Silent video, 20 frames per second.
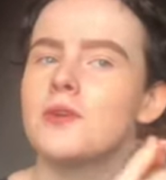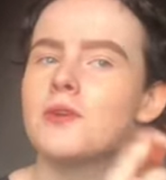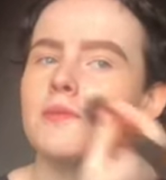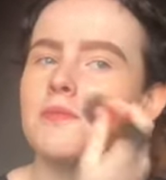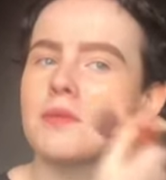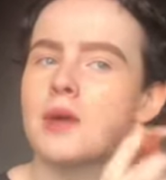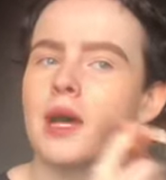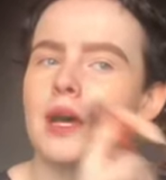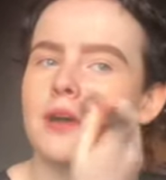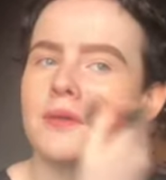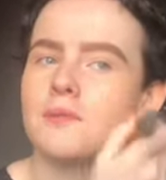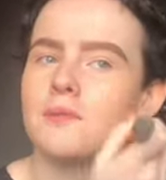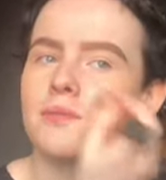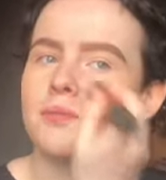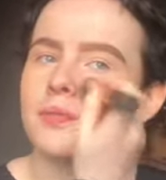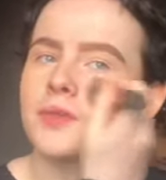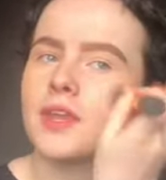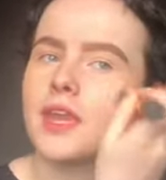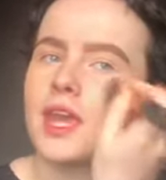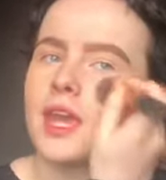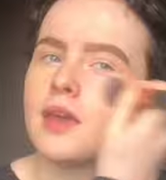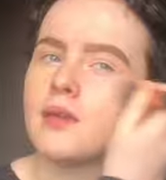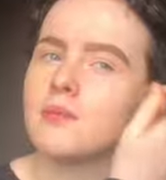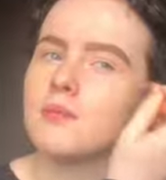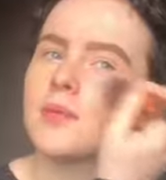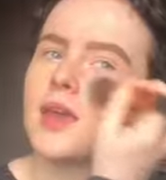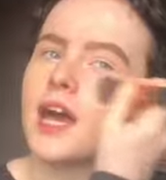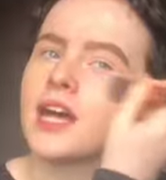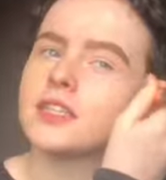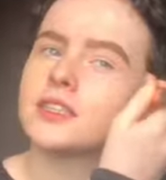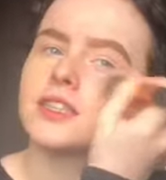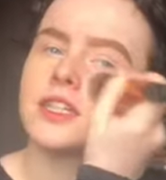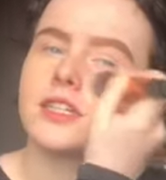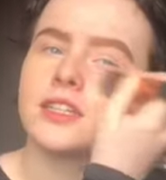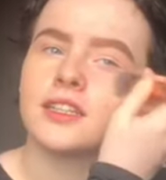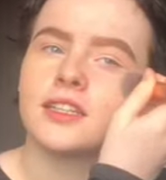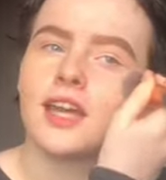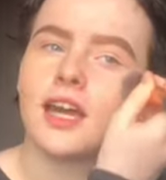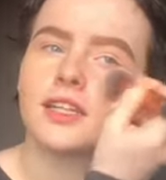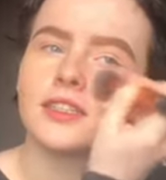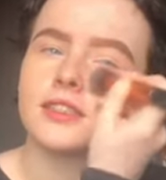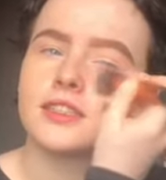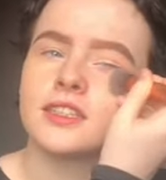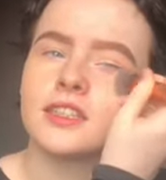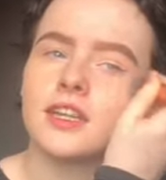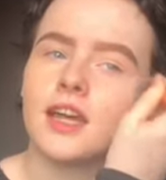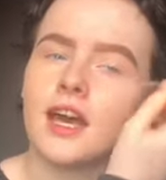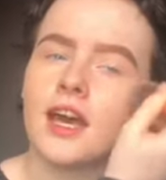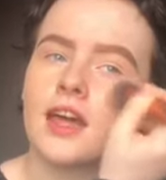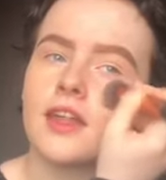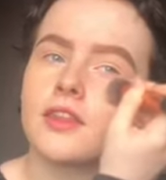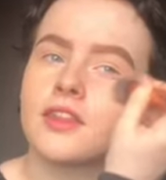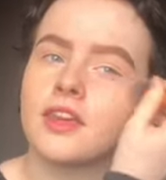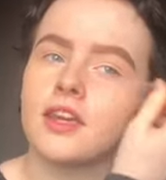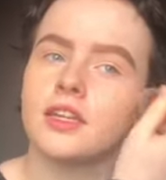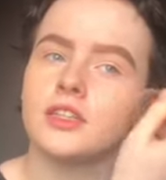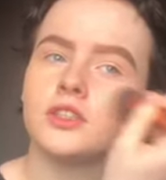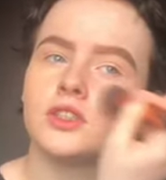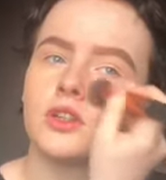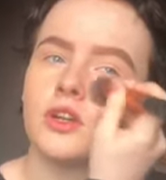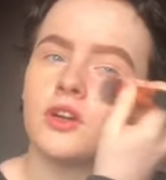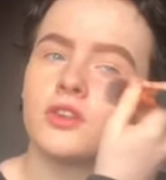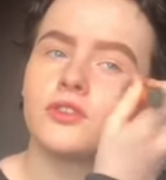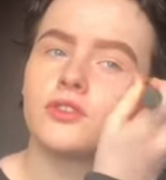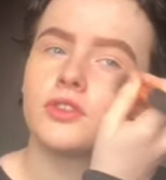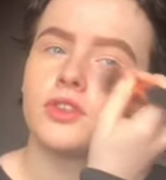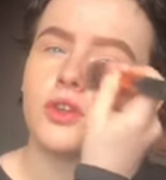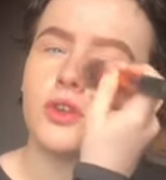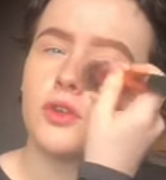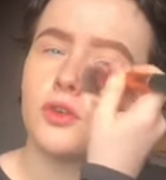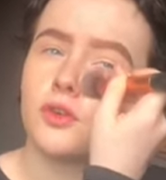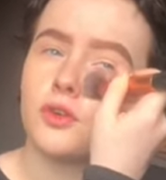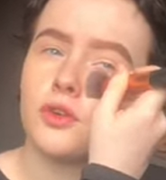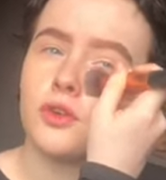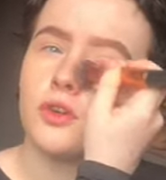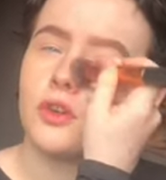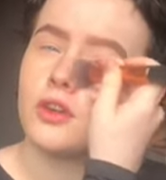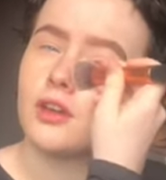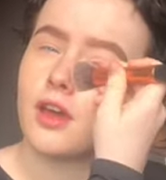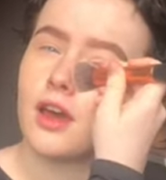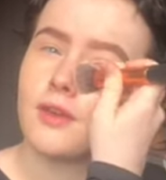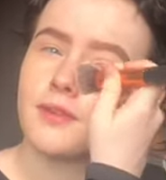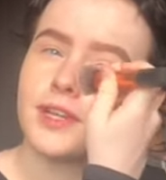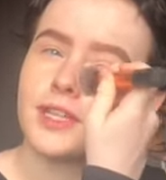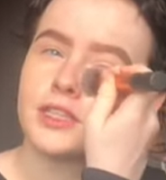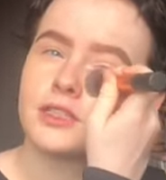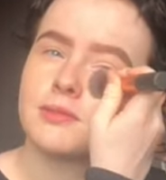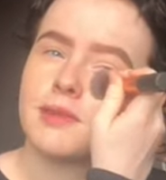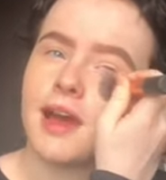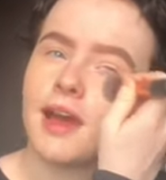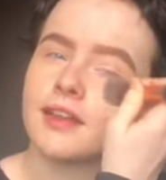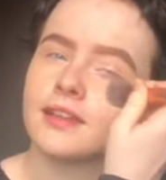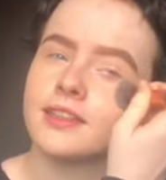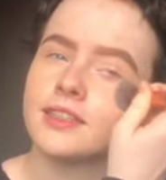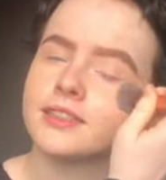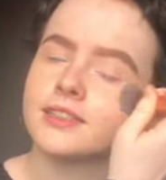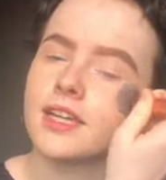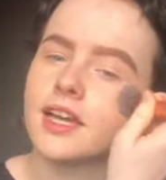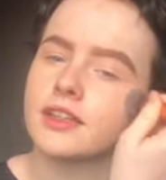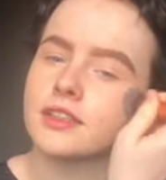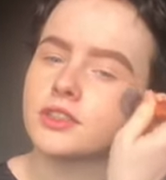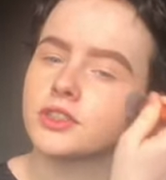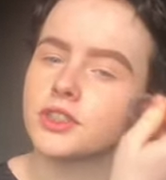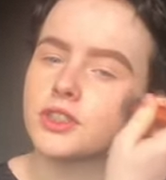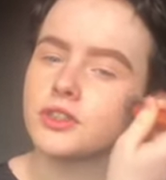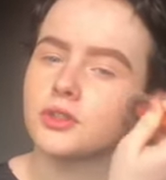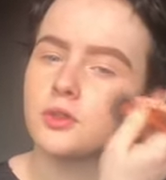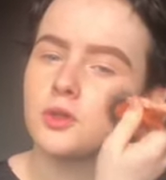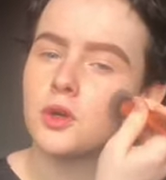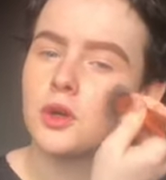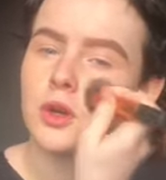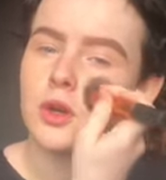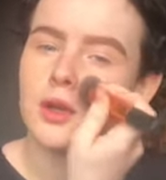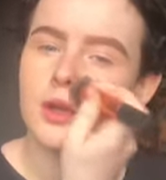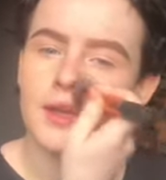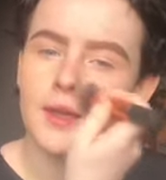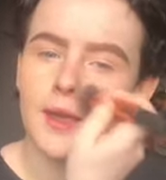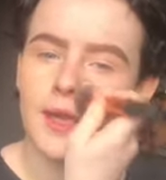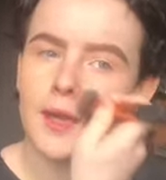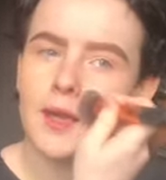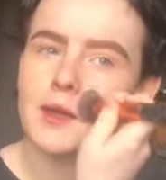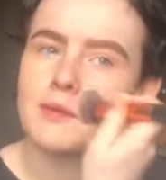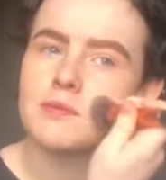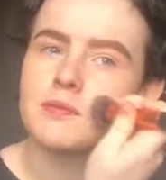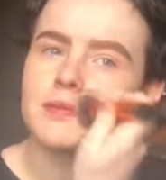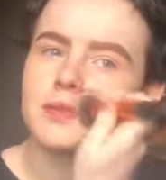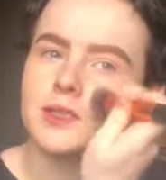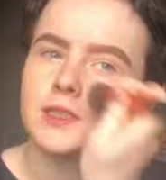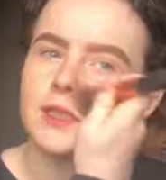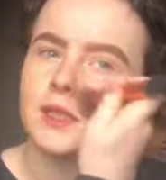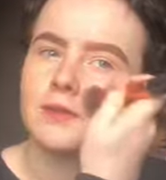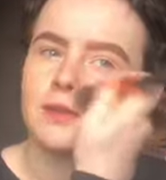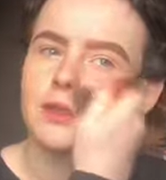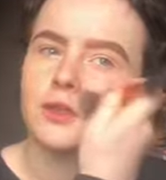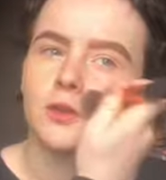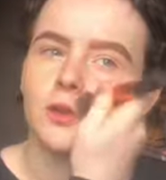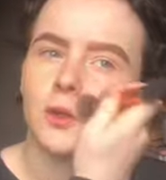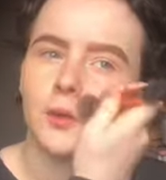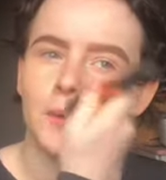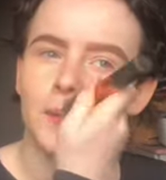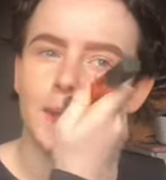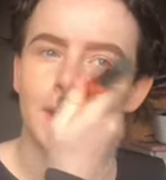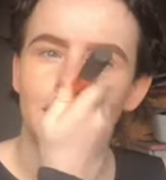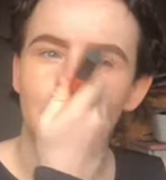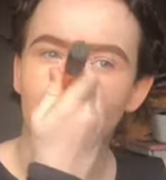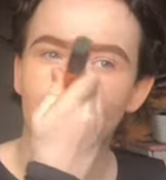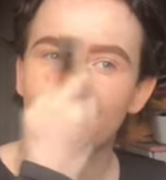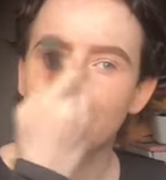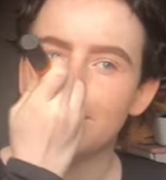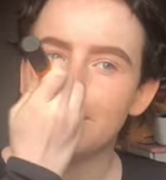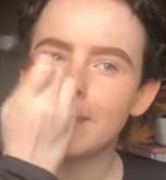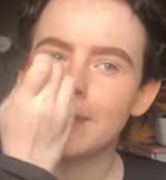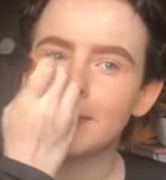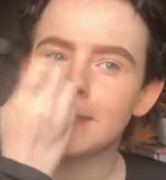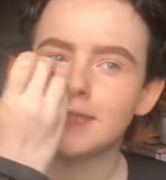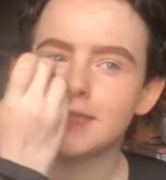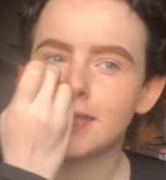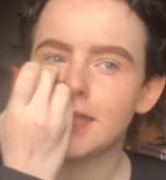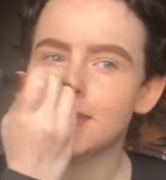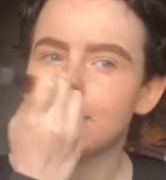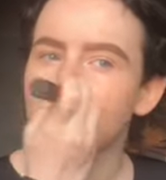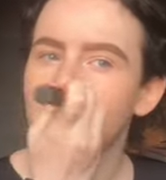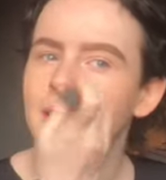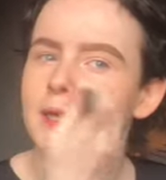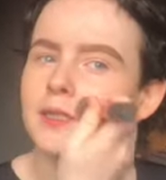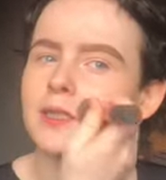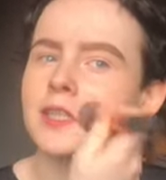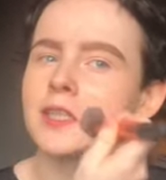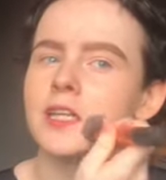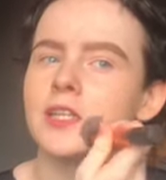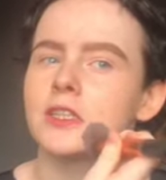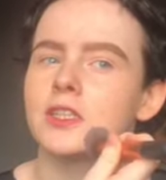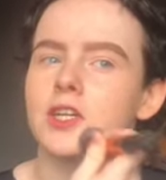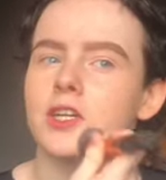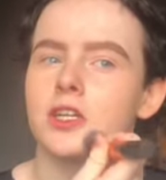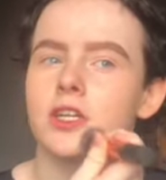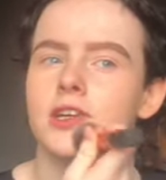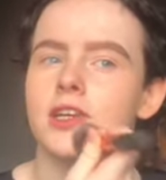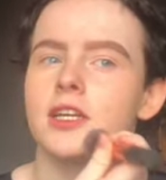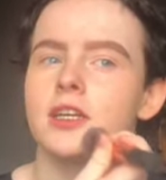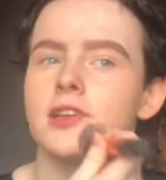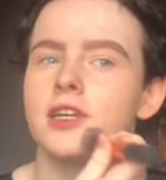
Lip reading: But I started dancing at the age of 2. I went to my auntie's dance school, just a wee local one in the community centre, Sarah Turner,